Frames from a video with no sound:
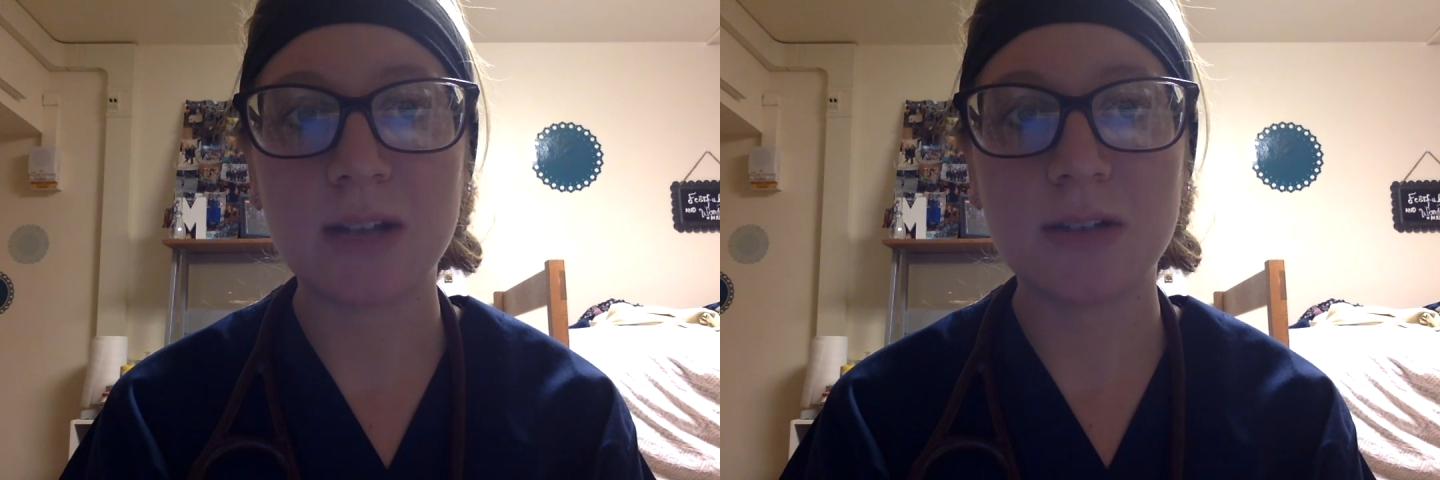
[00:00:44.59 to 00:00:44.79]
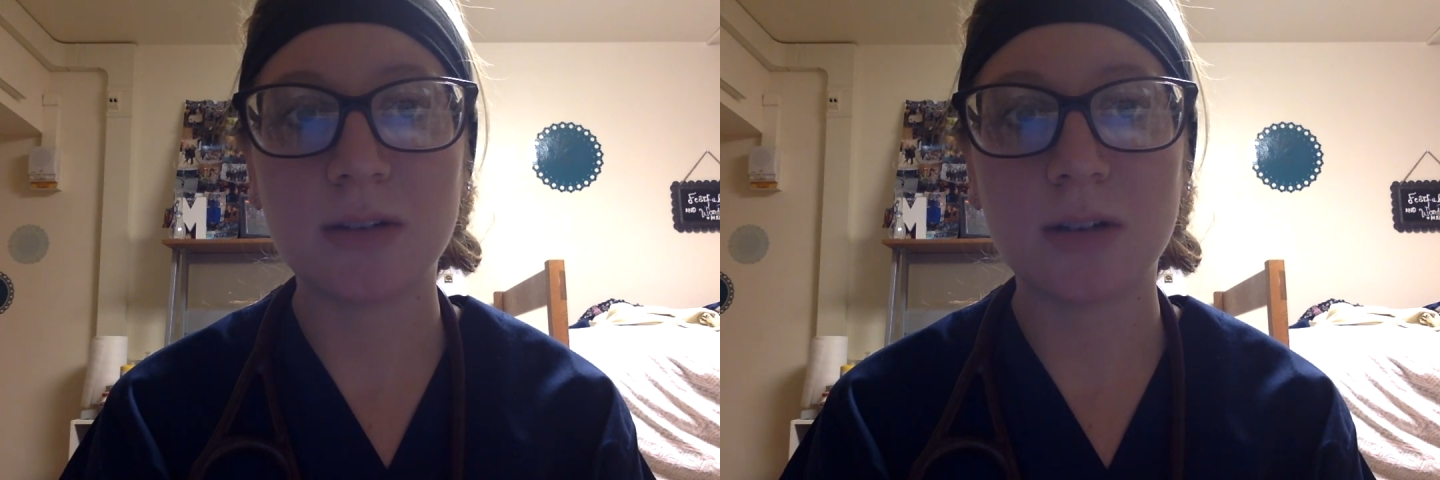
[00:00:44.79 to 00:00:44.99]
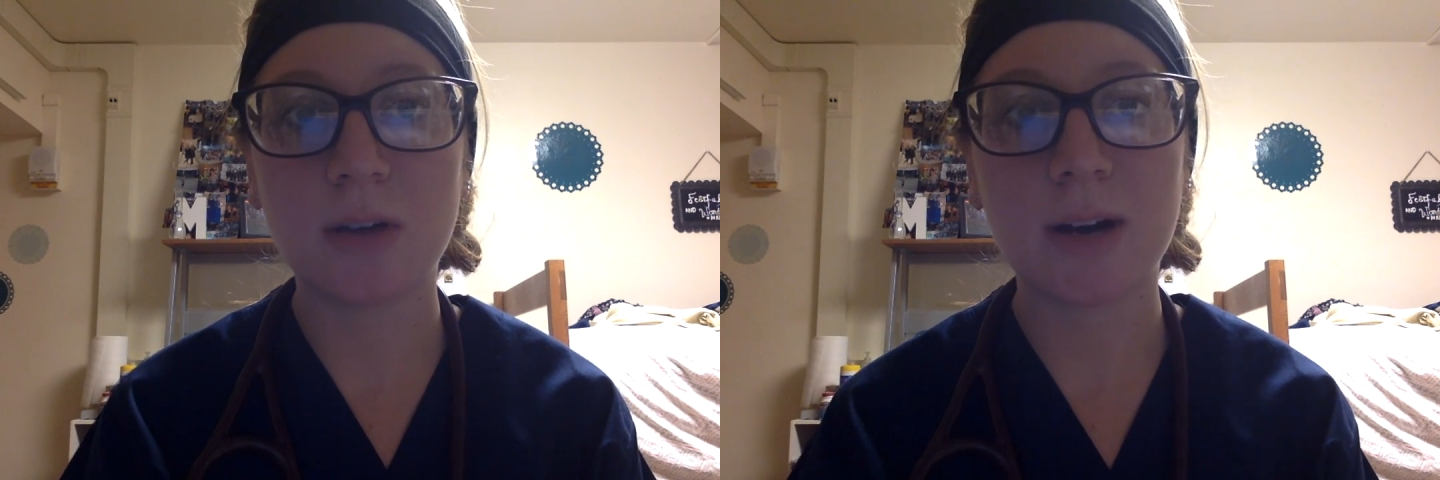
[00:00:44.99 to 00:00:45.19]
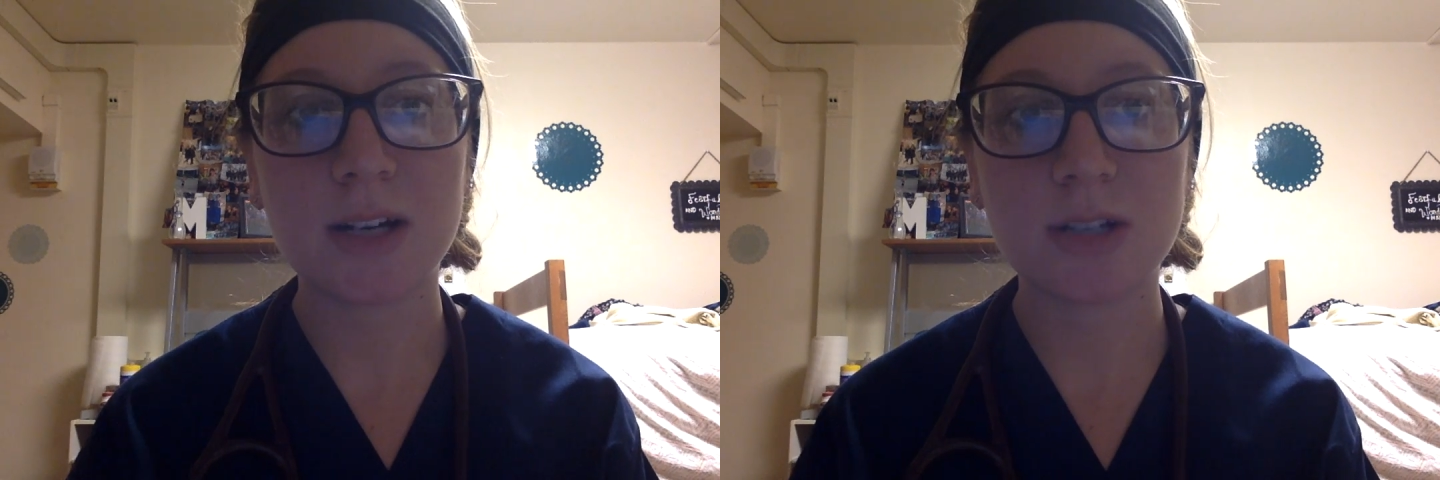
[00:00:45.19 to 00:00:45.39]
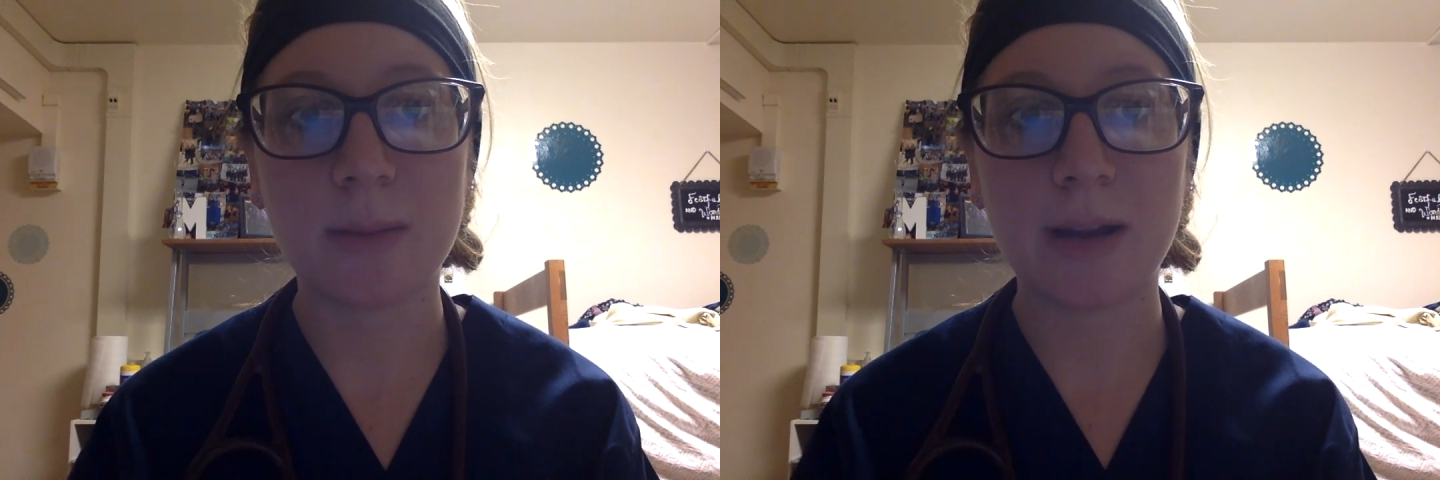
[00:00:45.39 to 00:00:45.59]
due to lower
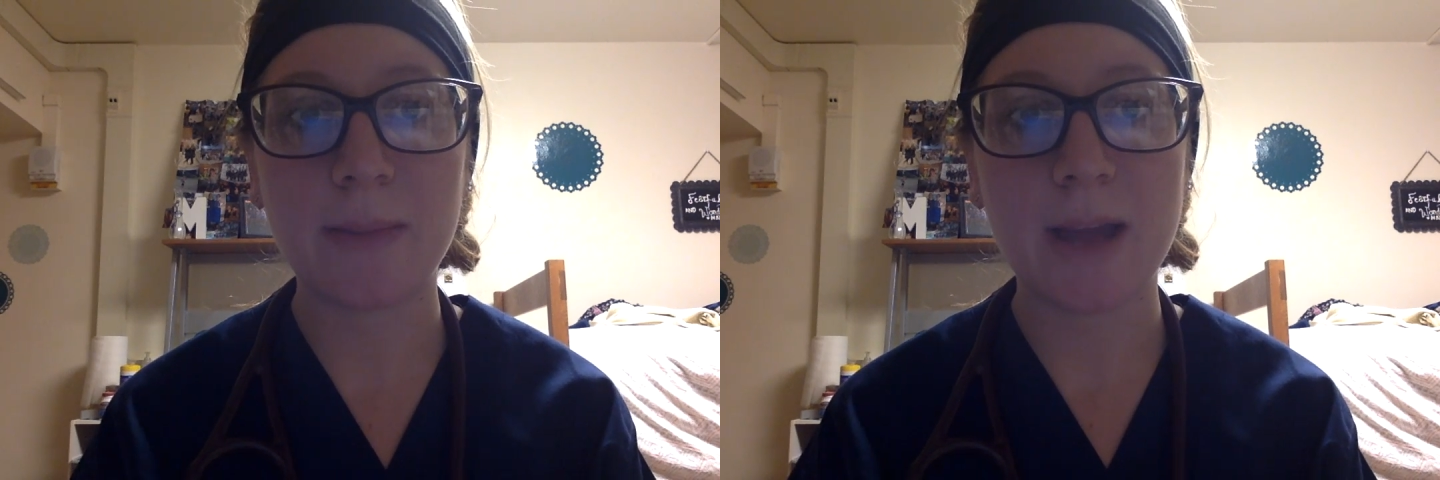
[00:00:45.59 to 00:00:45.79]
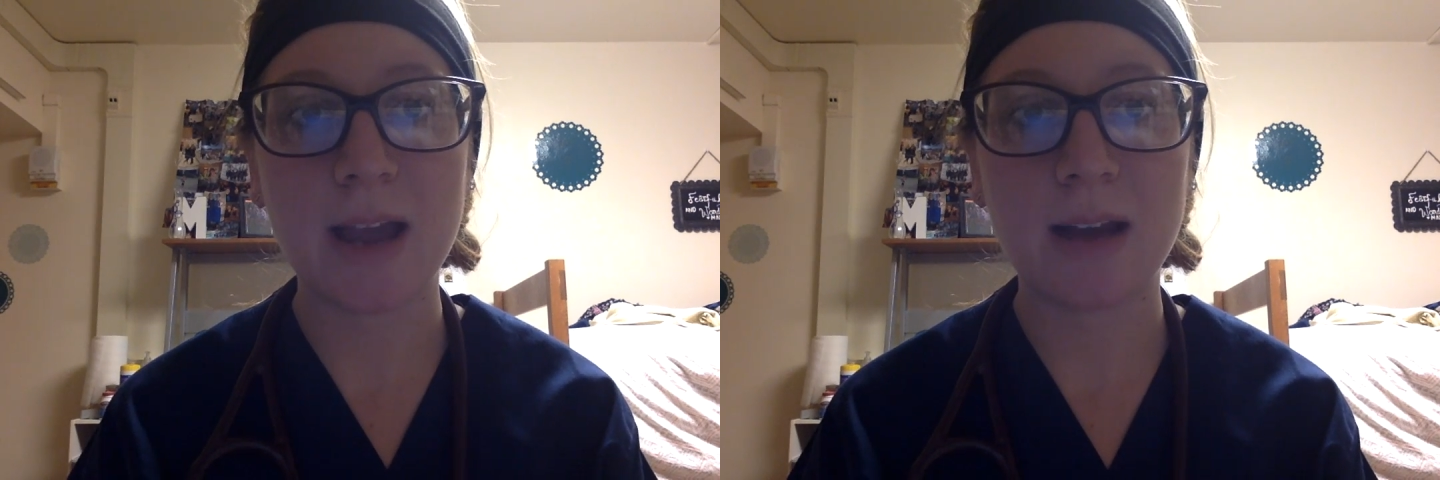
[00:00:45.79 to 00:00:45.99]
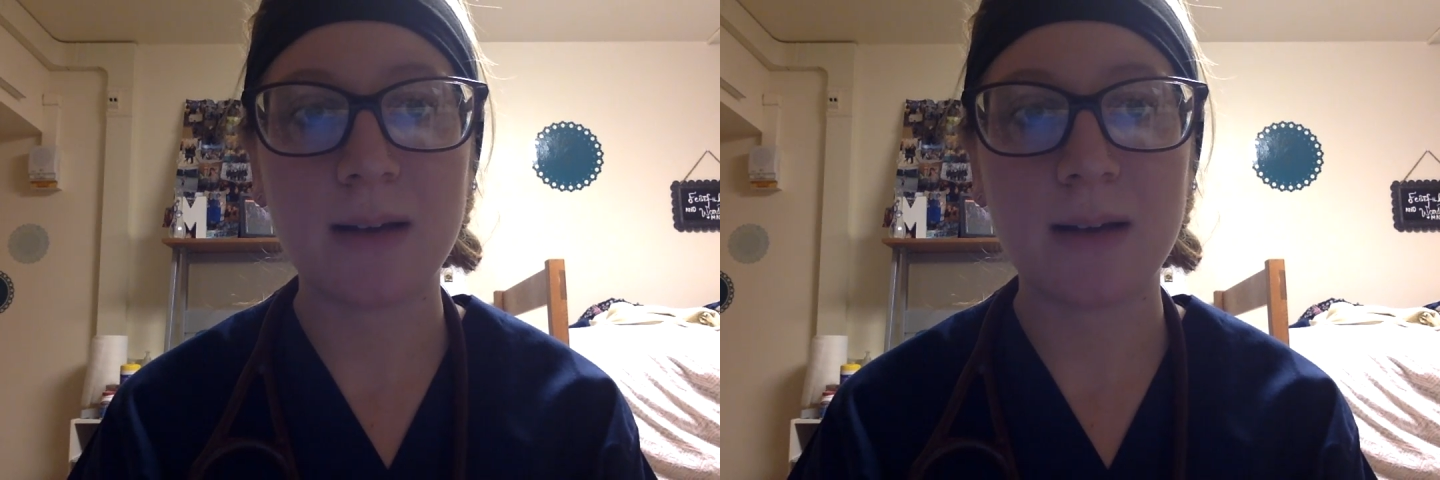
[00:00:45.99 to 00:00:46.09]
extremity pain.